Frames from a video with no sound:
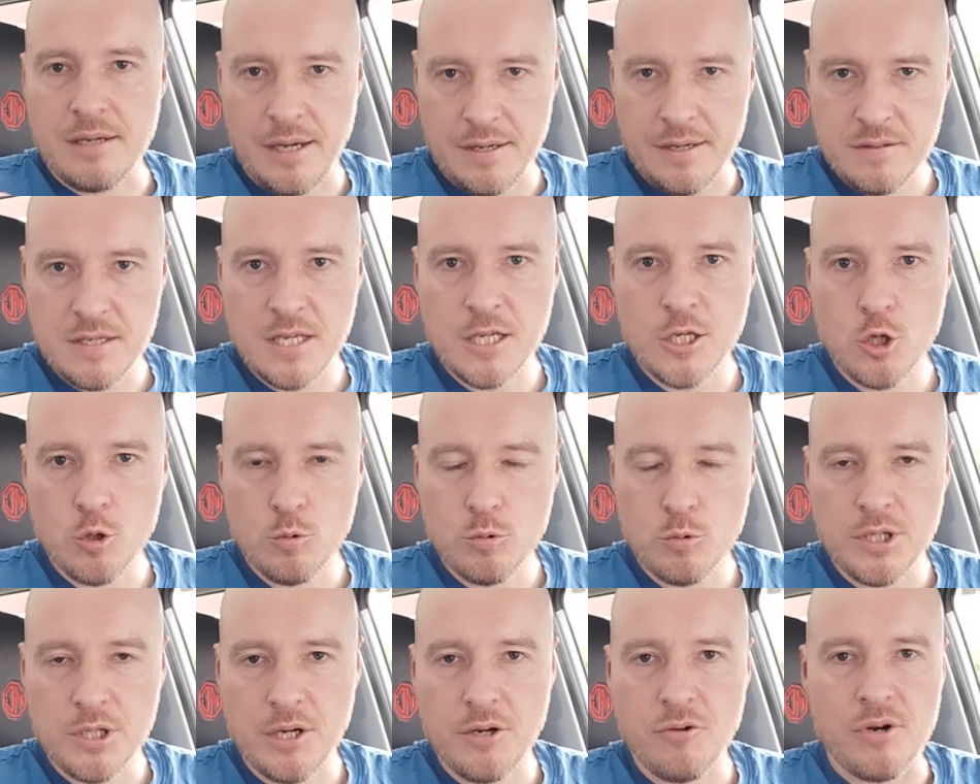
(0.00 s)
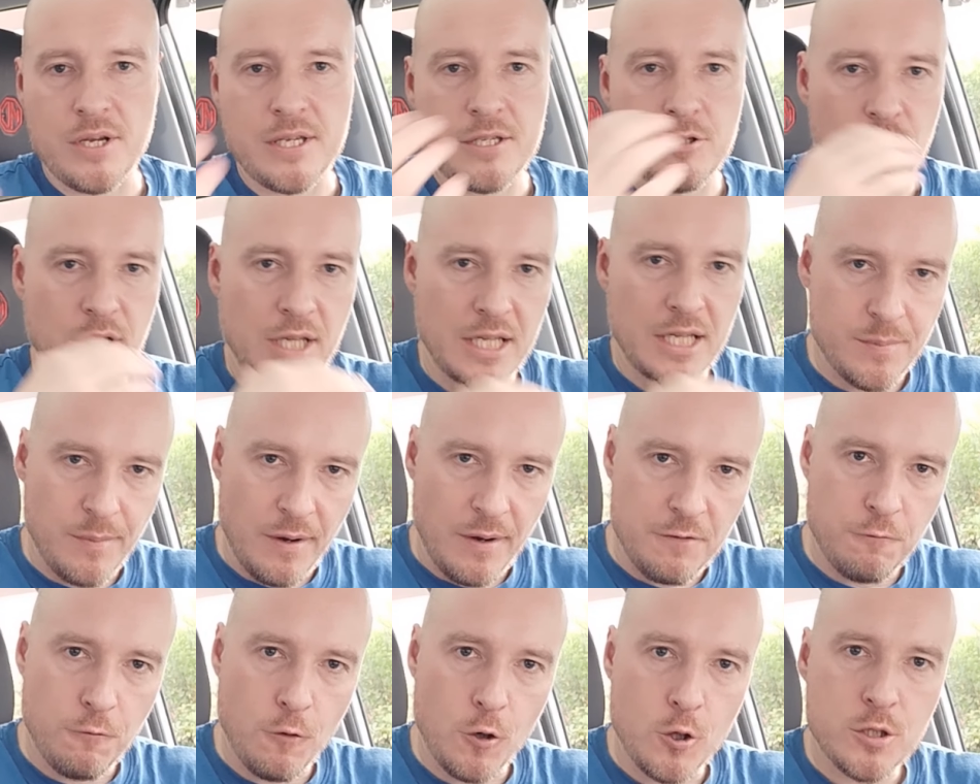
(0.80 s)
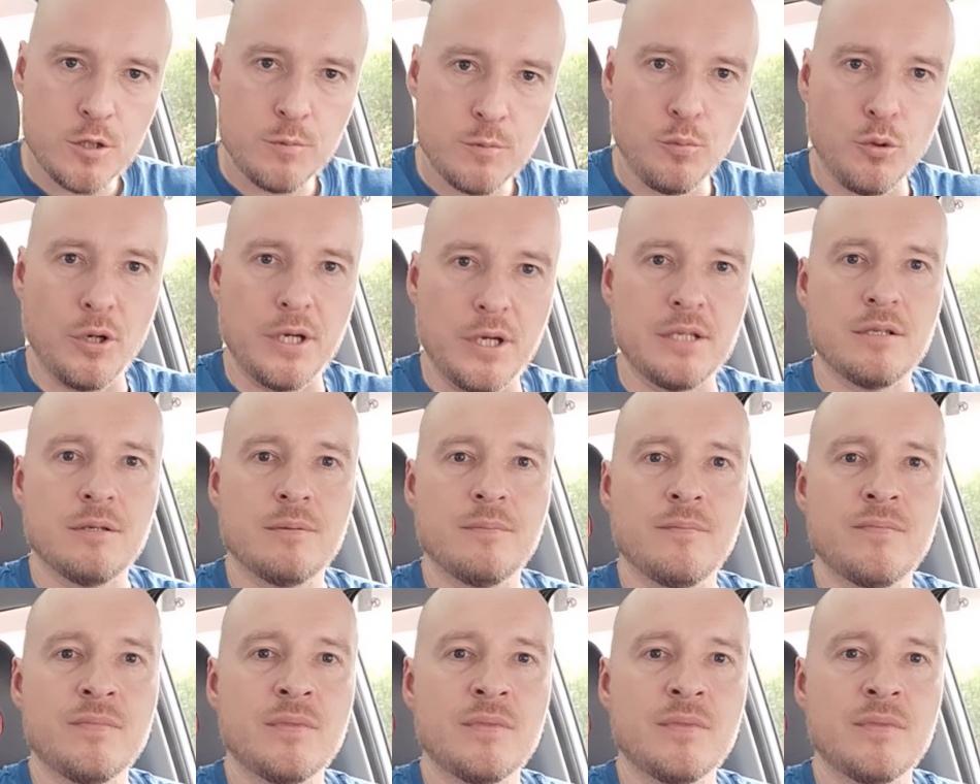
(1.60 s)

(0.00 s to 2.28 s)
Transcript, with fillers: I think you would agree. So that's my first point.